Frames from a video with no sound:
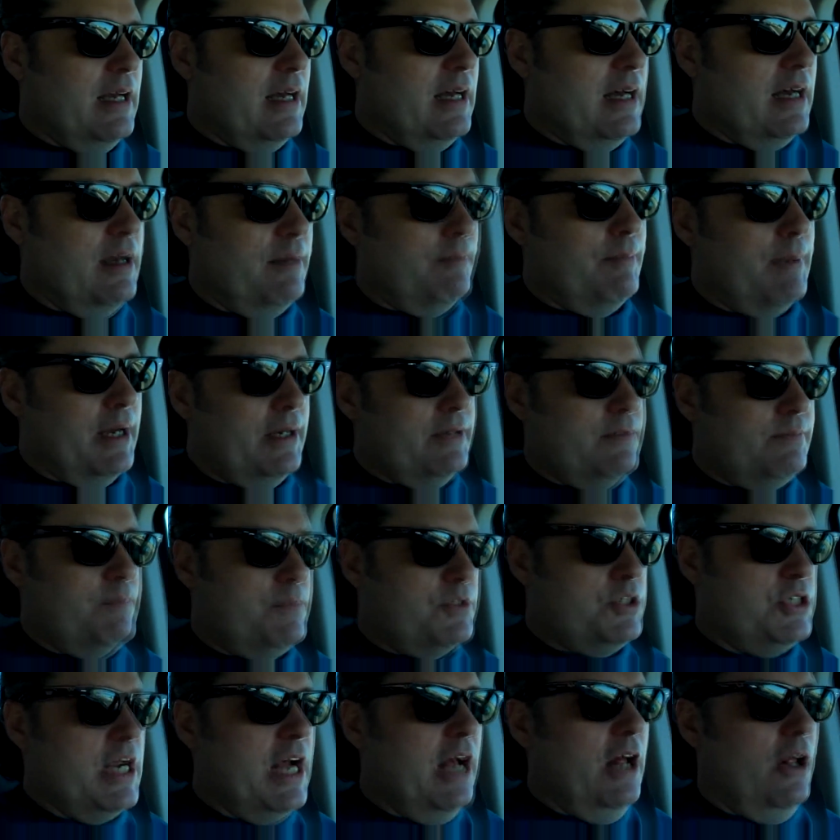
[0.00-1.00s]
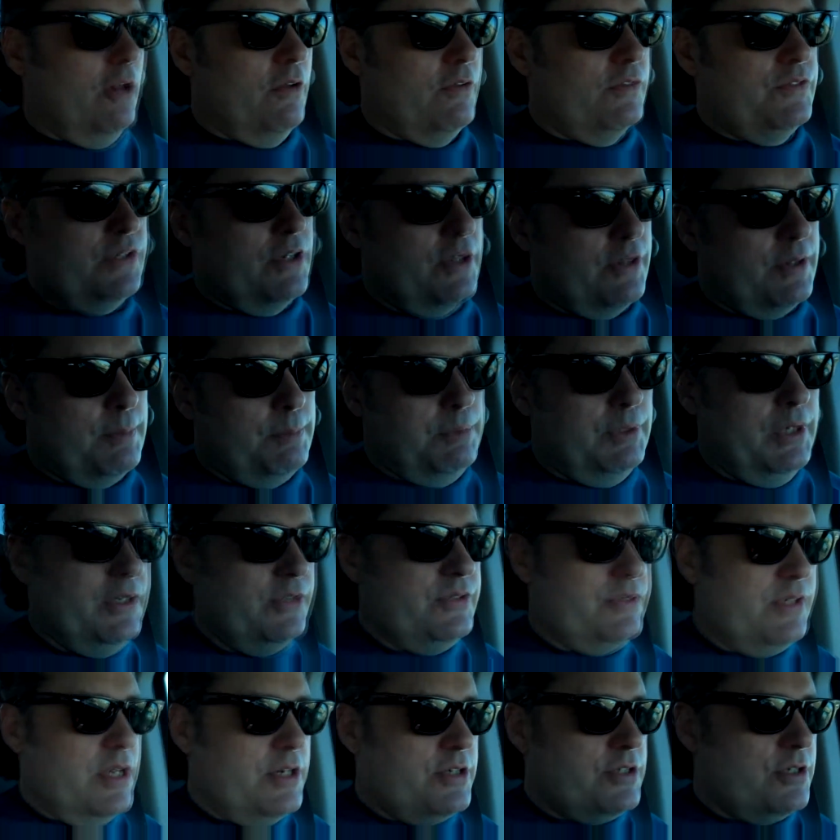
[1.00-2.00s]
uh, my shelves on the
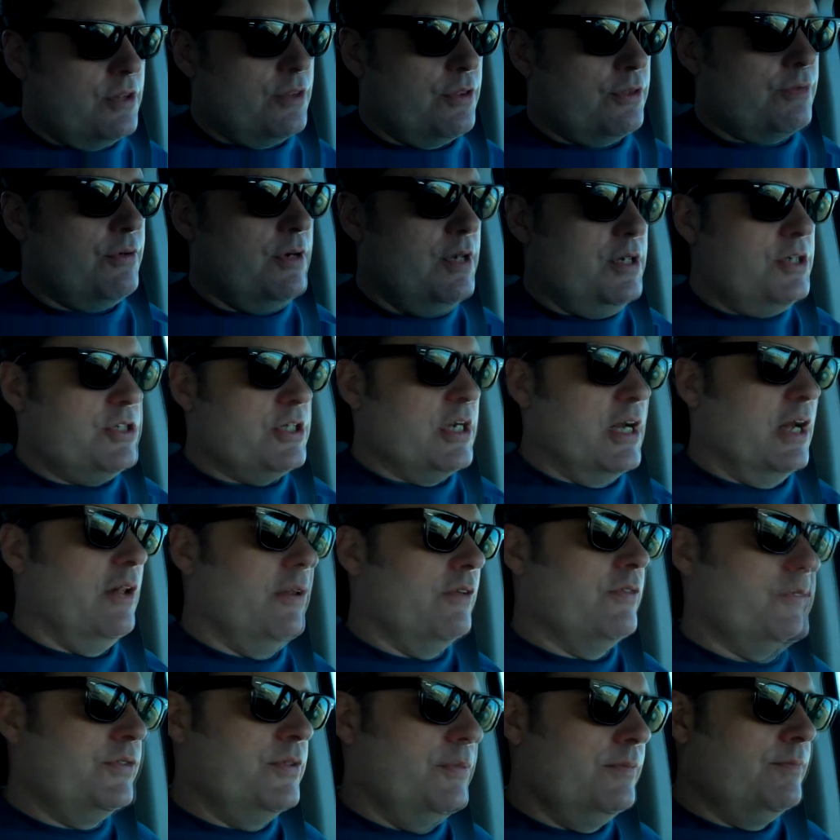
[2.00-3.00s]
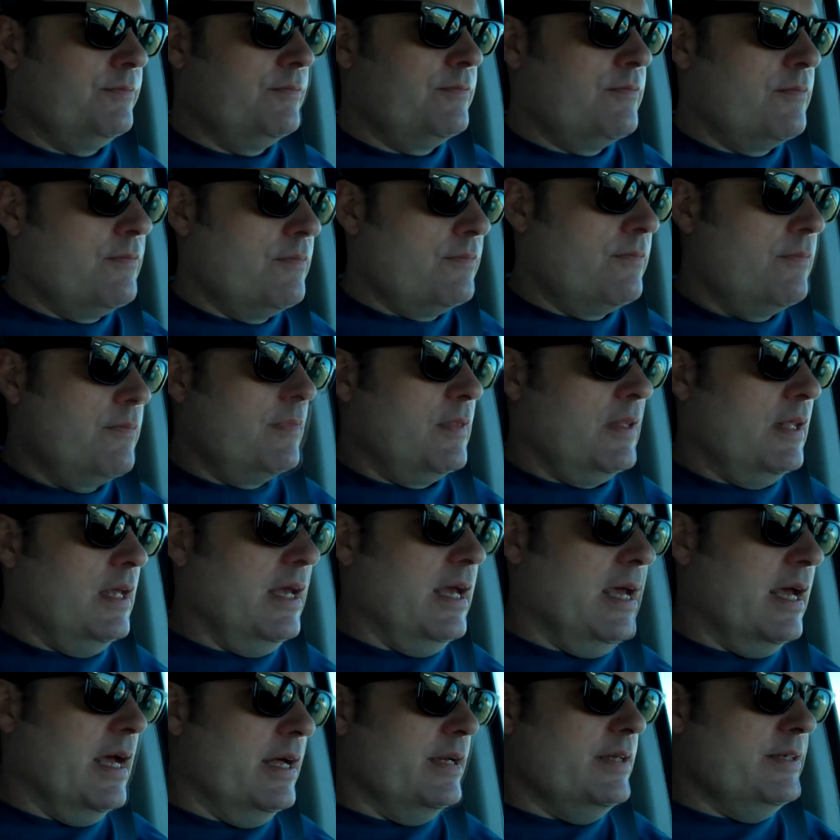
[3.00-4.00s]
PlayStation three shelves,
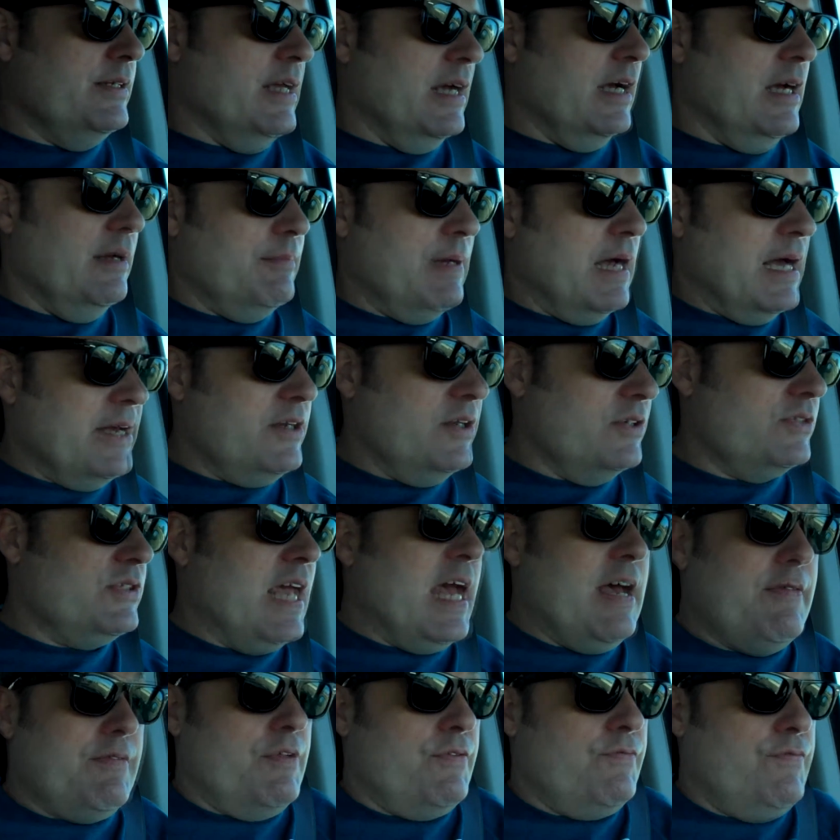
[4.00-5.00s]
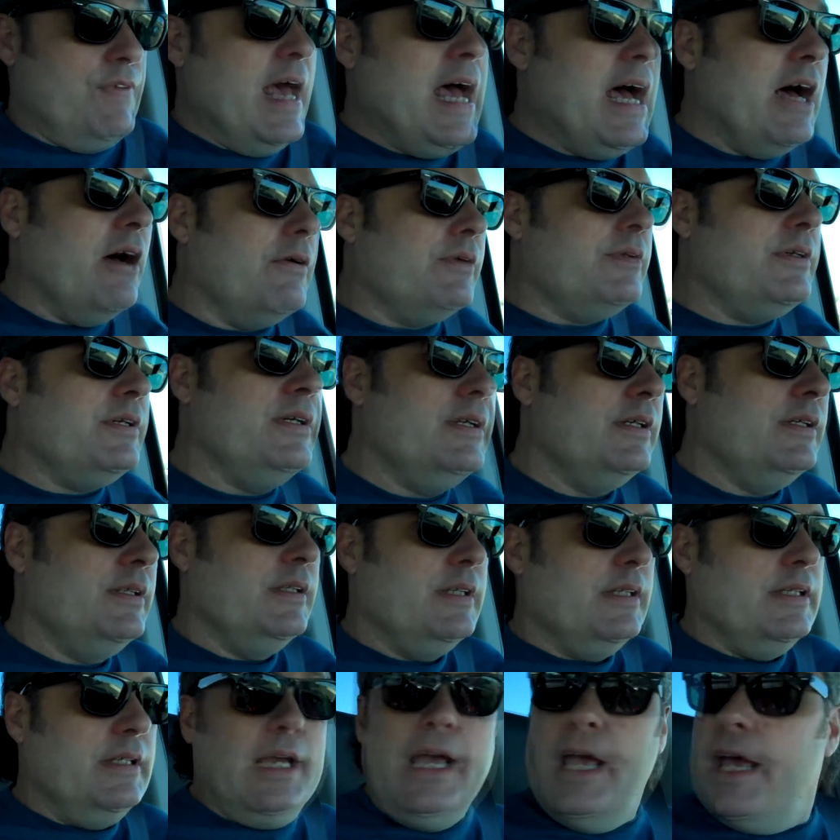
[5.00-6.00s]
and um, I just haven't found
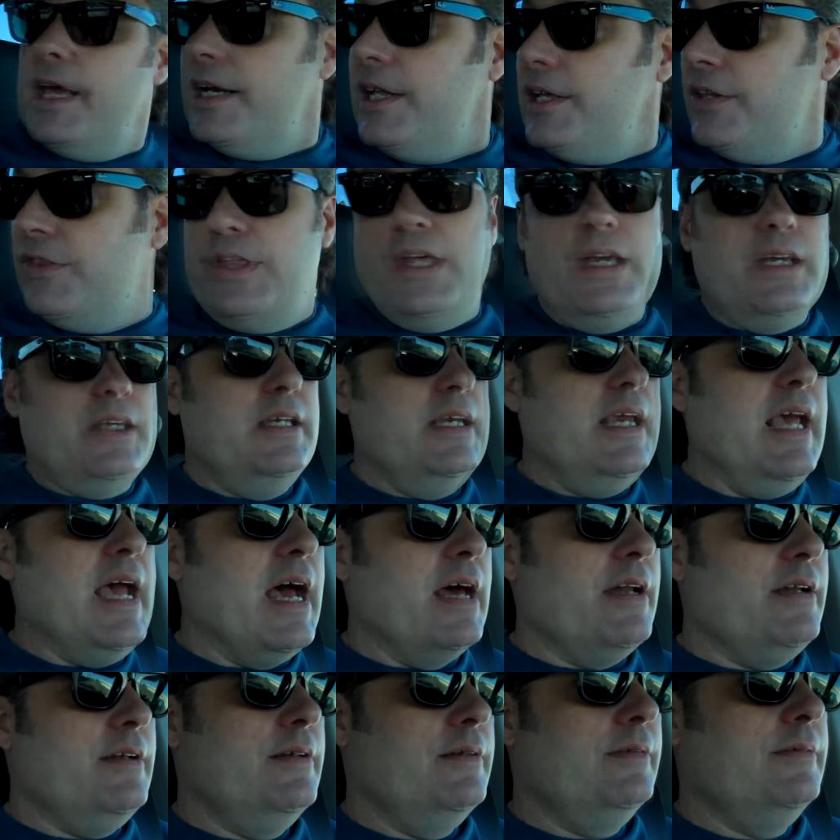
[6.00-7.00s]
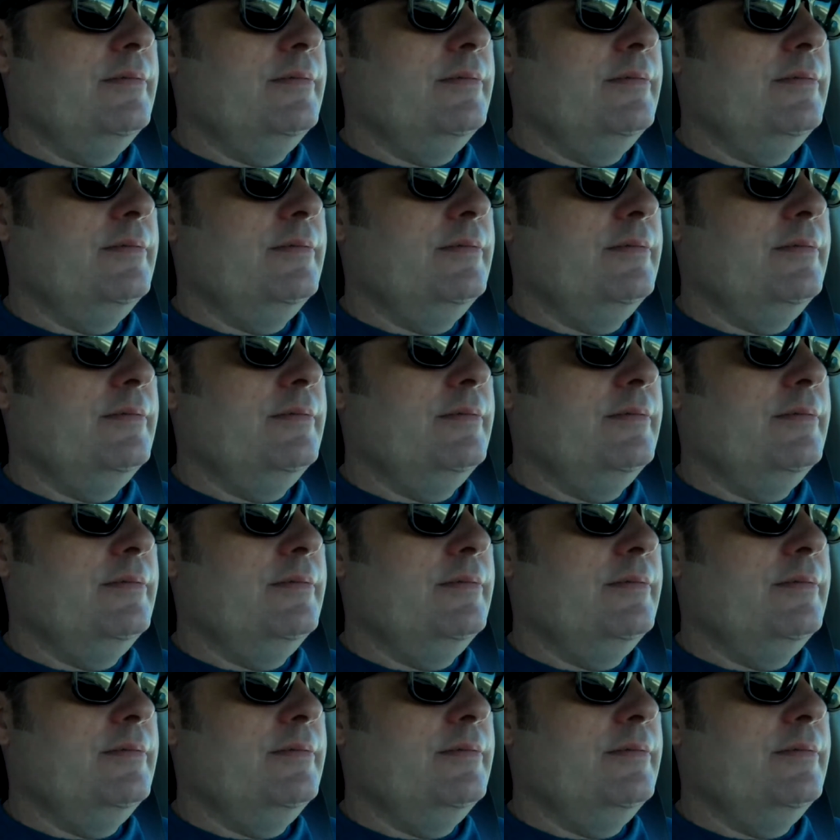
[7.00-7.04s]
anything yet